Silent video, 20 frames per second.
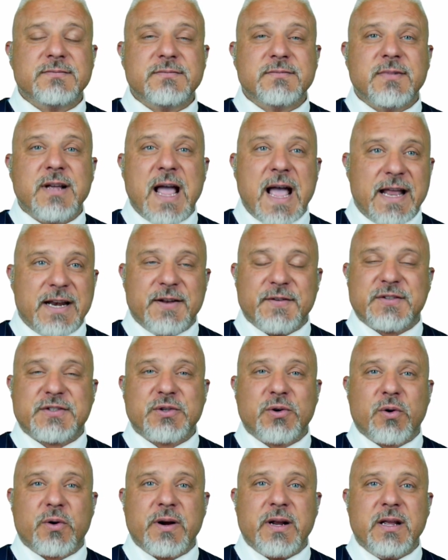End of
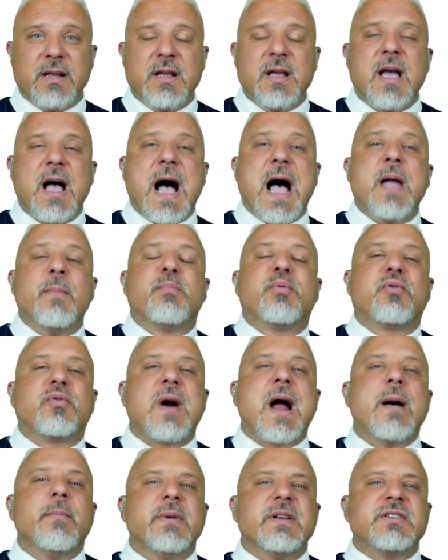story. I
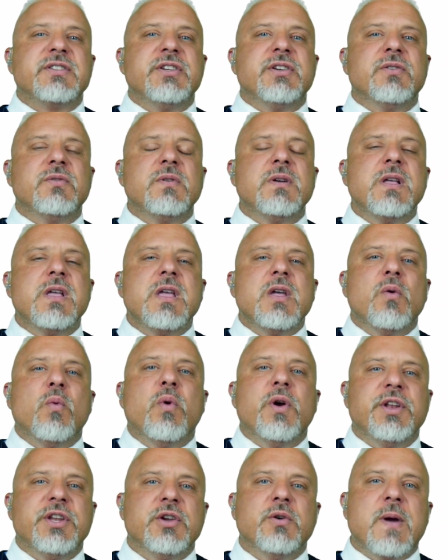promise you,
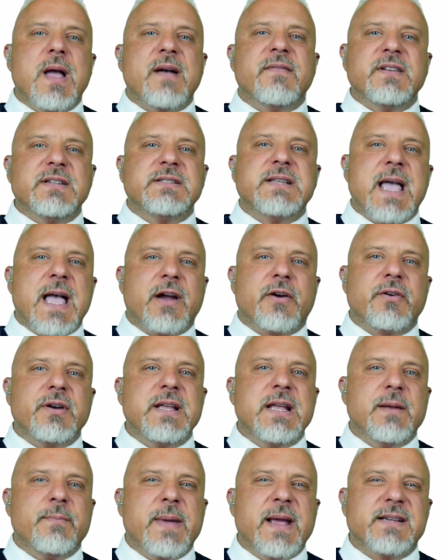when you have integrity,
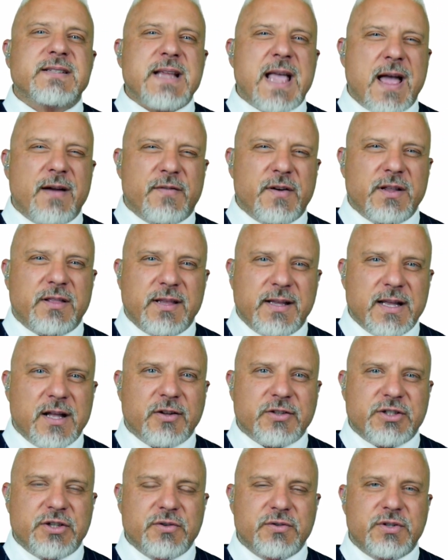it makes everything
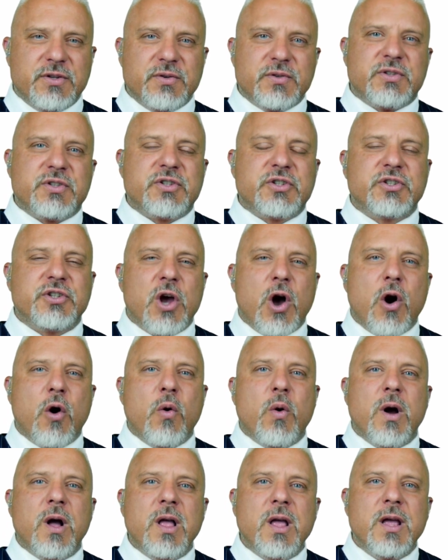else you do
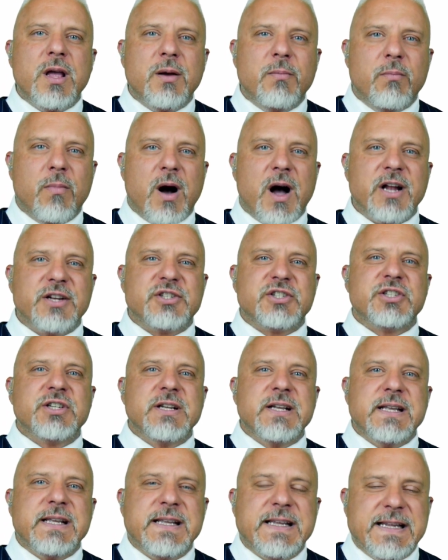so much
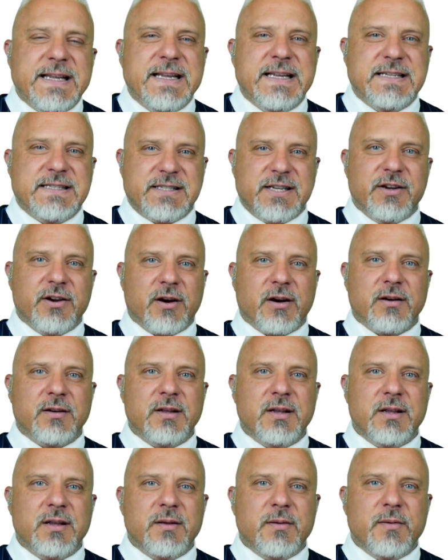easier.
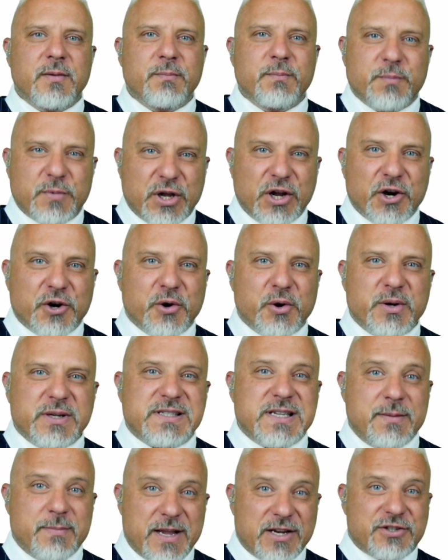
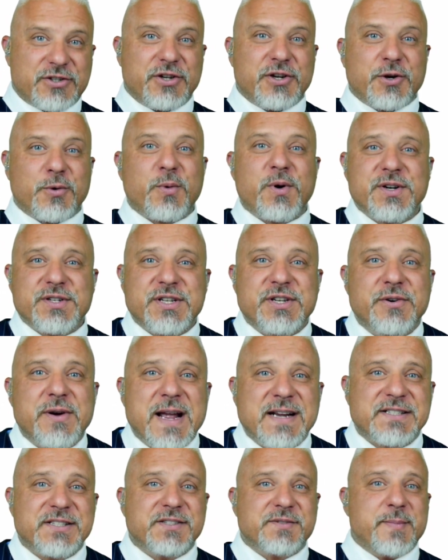Congruency. Make sure your words and your
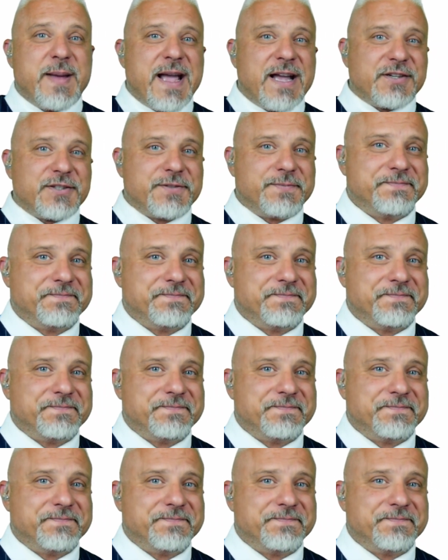actions match.